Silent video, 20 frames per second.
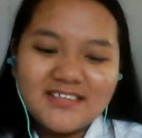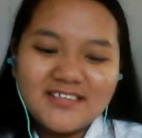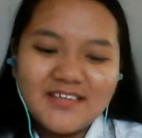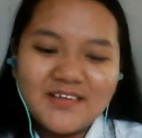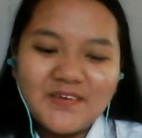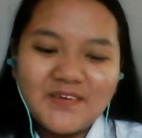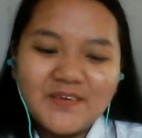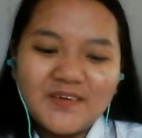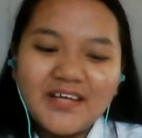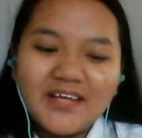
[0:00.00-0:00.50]

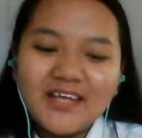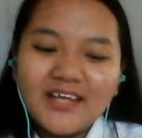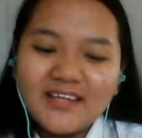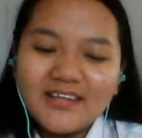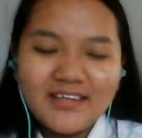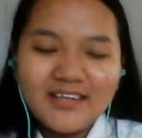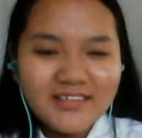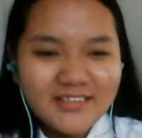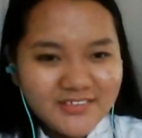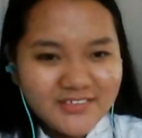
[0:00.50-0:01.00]
So
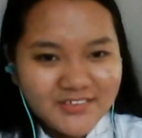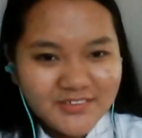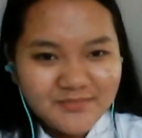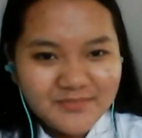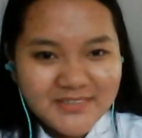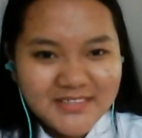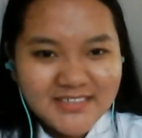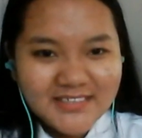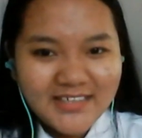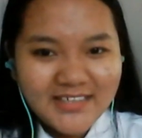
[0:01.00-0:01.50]
thank you so
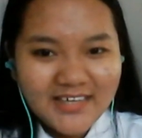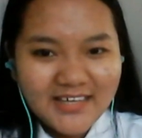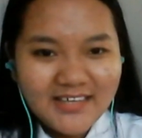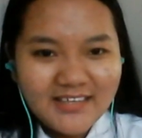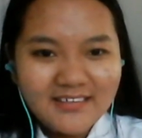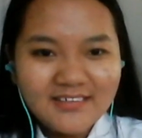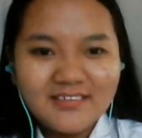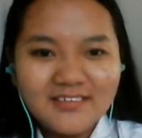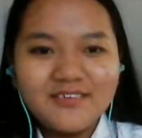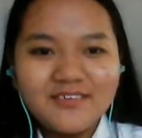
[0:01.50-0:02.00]
much
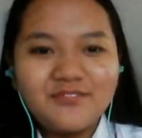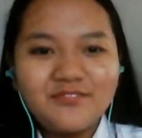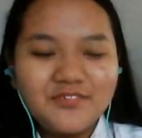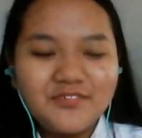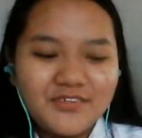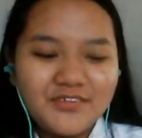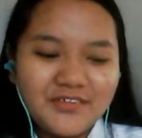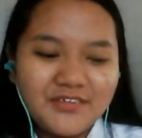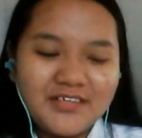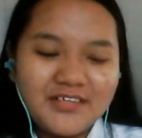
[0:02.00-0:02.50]
again
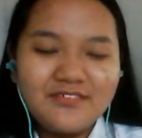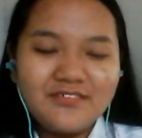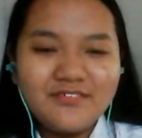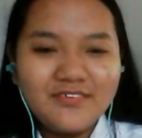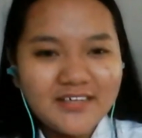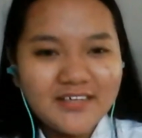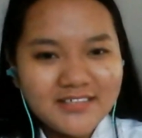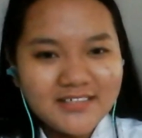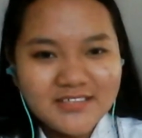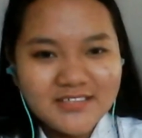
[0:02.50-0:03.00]
for
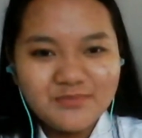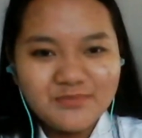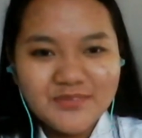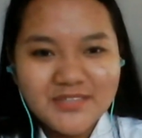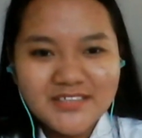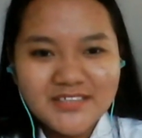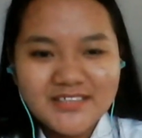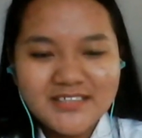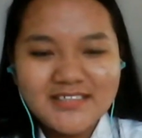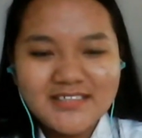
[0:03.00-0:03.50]
giving us your
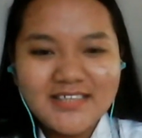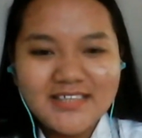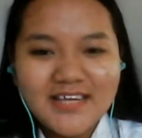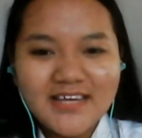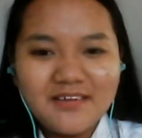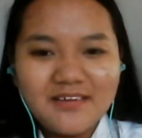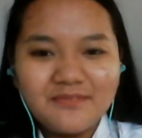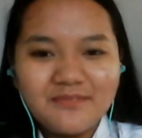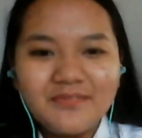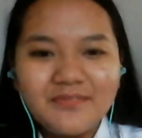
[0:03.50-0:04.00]
precious
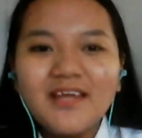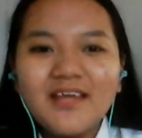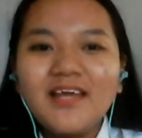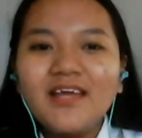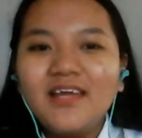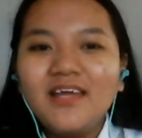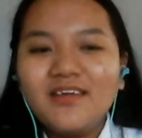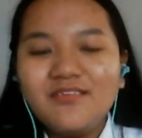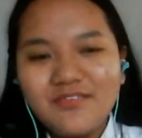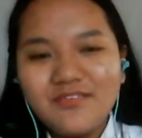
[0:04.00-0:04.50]
time.
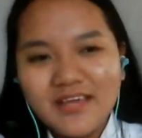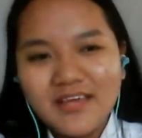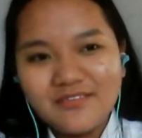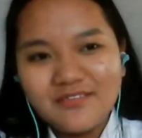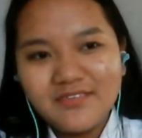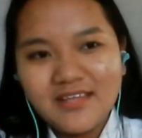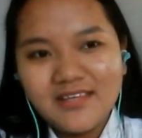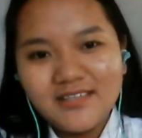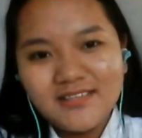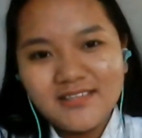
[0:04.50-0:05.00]
If you
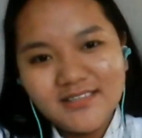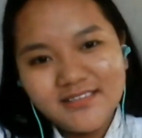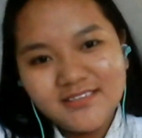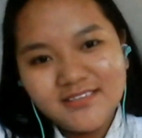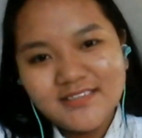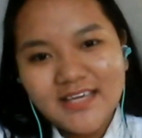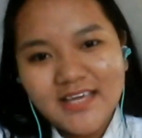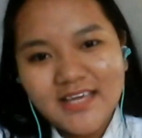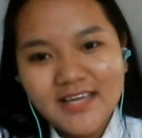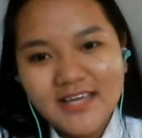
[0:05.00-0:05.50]
have
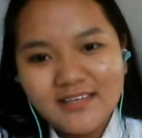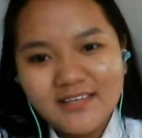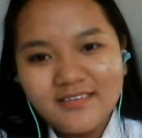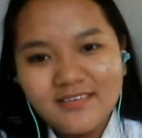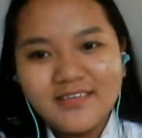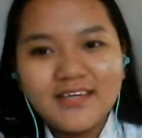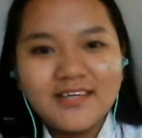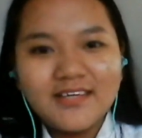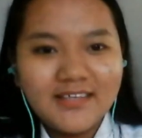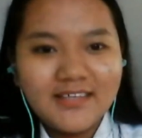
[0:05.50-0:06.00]
anything to add,
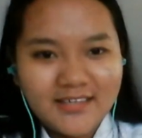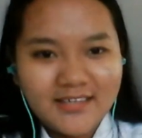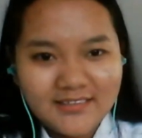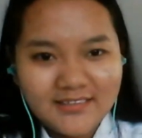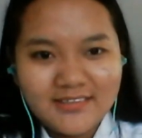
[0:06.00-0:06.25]
you can.